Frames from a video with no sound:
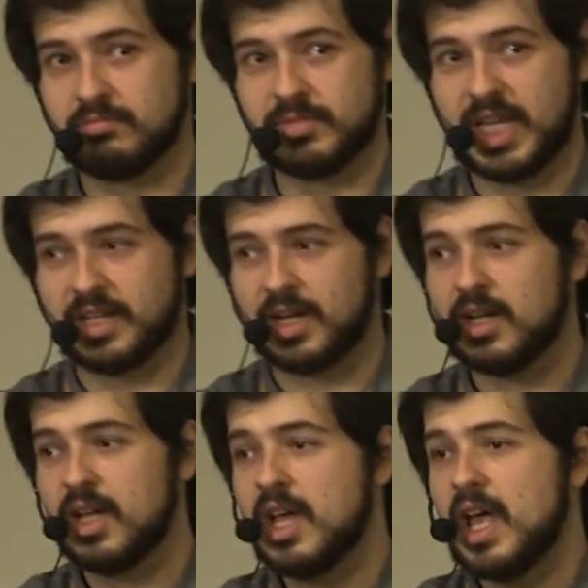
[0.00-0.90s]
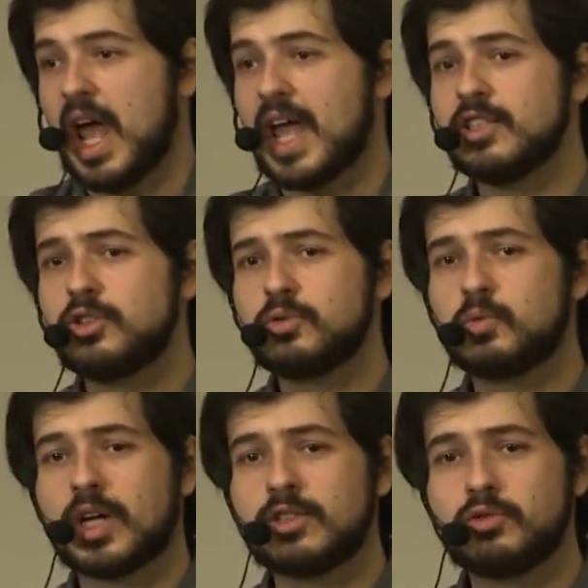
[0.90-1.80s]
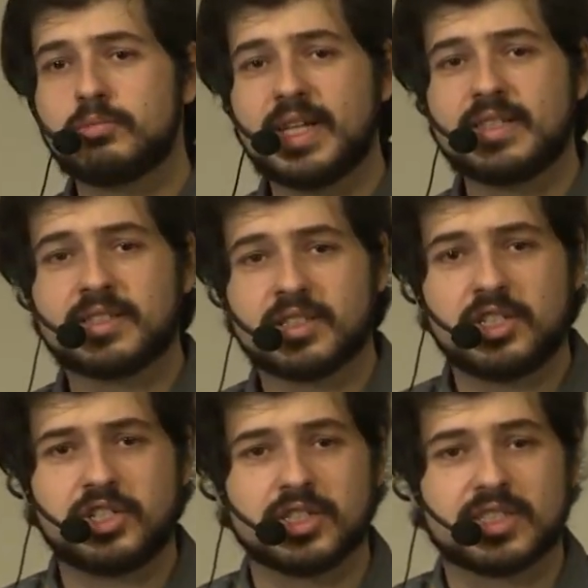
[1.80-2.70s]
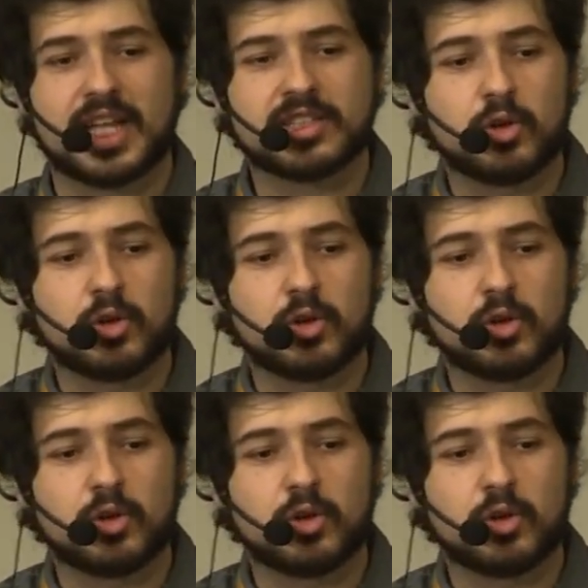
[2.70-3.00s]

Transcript: data, and you want to make searches that